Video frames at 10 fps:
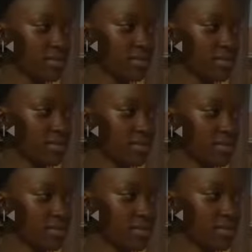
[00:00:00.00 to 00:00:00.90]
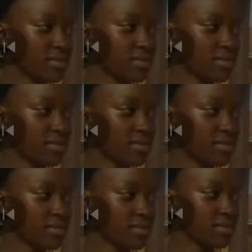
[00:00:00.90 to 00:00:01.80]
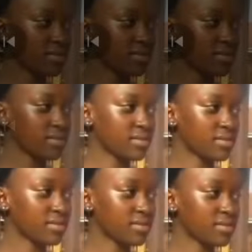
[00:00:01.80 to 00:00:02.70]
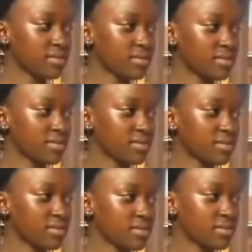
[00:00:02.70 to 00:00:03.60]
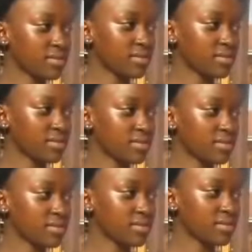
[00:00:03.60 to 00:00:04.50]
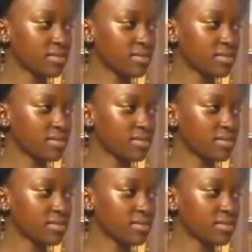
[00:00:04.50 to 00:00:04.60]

(not speaking)